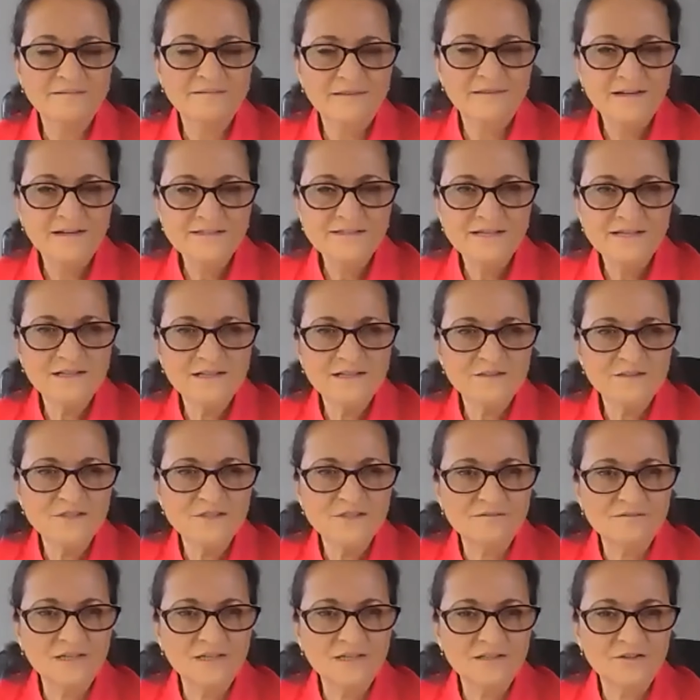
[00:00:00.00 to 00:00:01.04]
Has
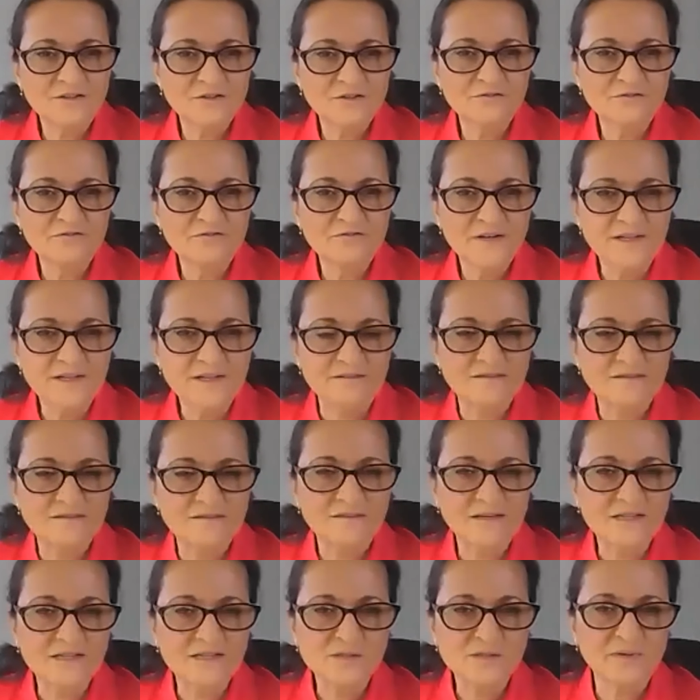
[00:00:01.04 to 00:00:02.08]
that good faith
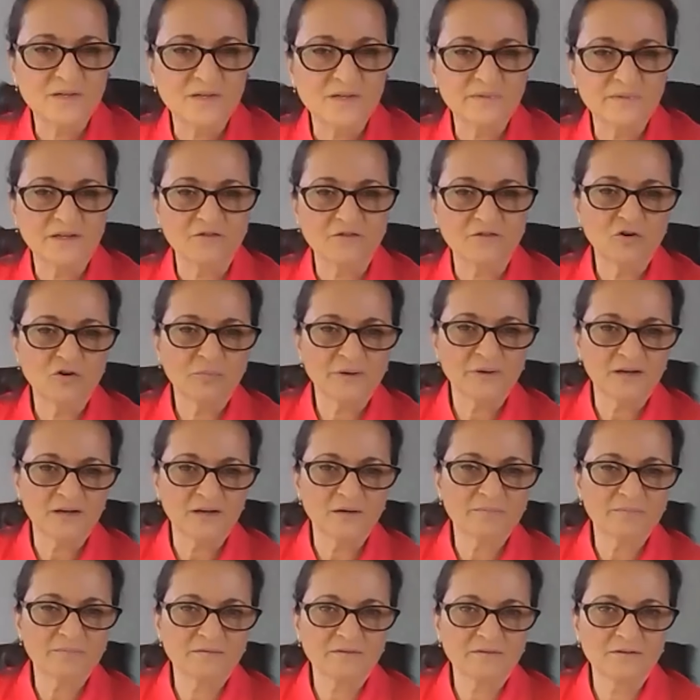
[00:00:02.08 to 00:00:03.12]
aspect been cropping
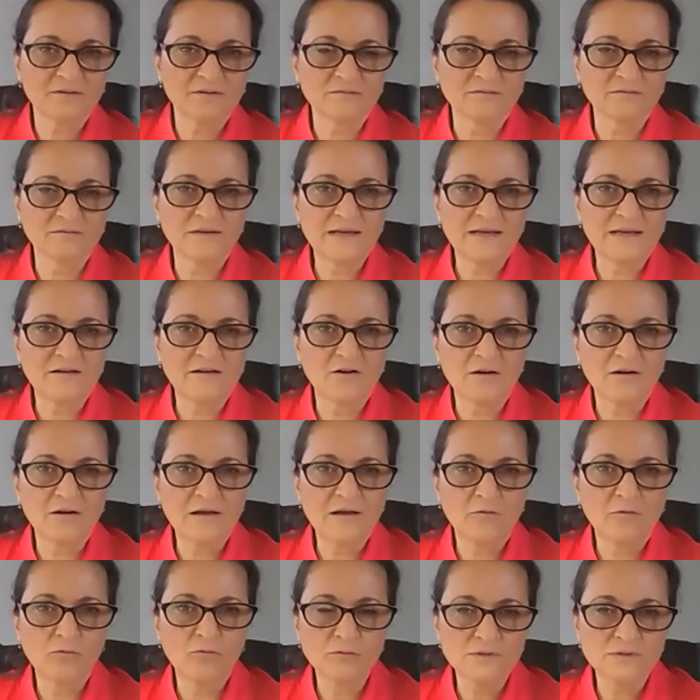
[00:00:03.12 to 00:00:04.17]
up on
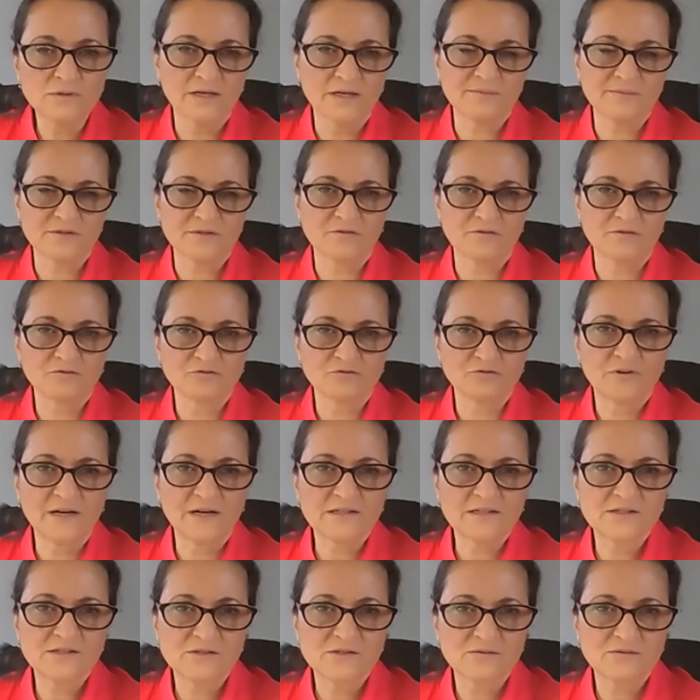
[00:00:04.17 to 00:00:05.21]
all types of
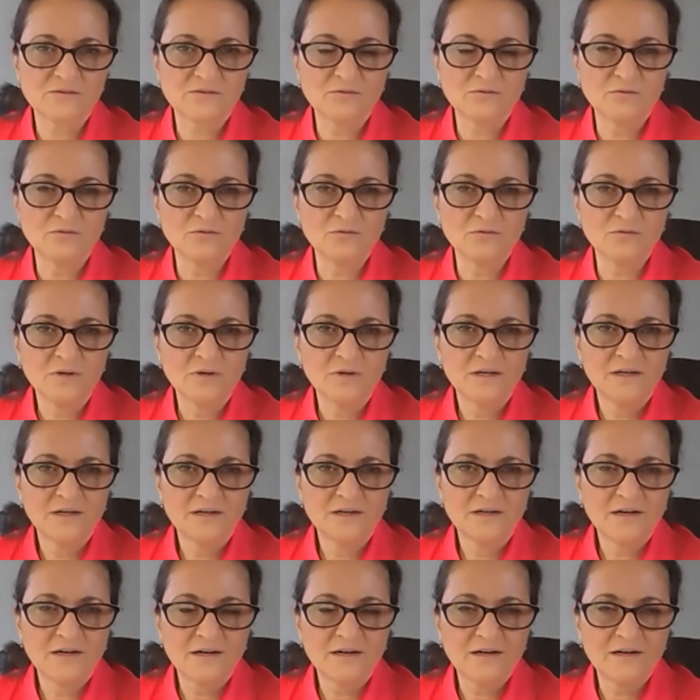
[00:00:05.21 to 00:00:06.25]
contracts, or
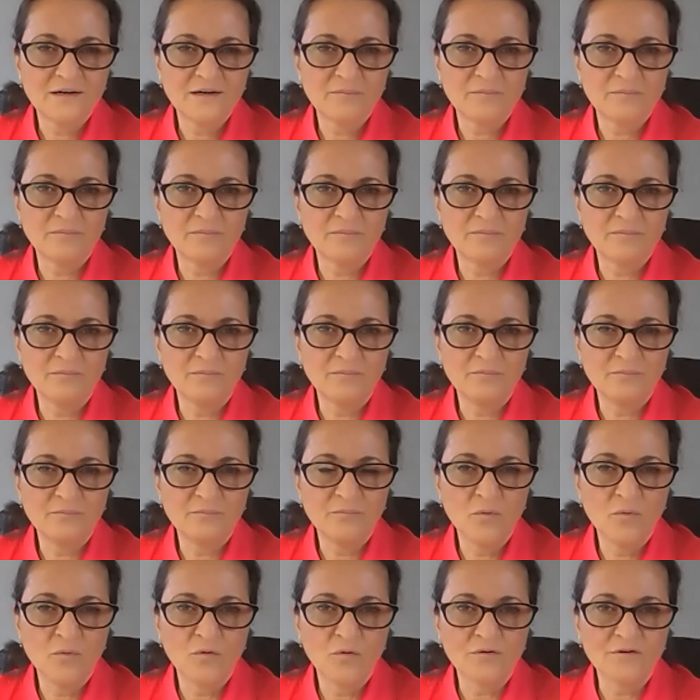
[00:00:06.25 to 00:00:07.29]

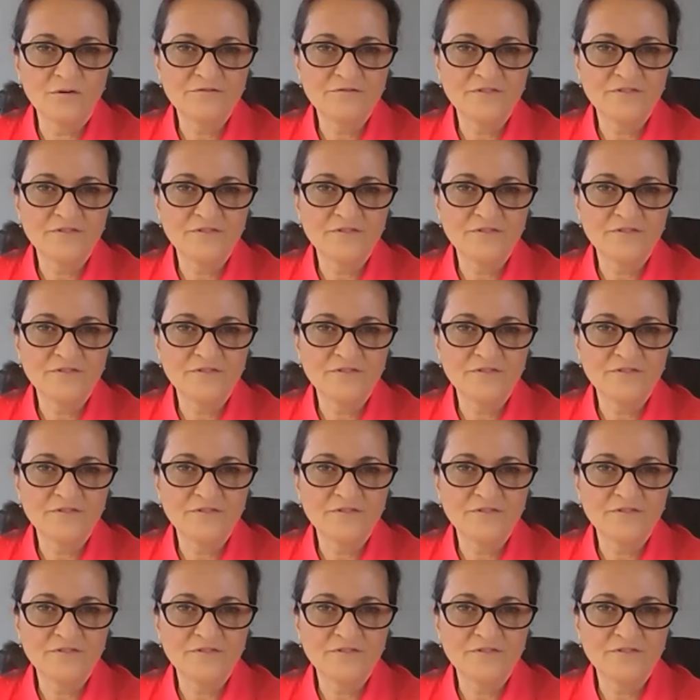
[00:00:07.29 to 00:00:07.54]
more of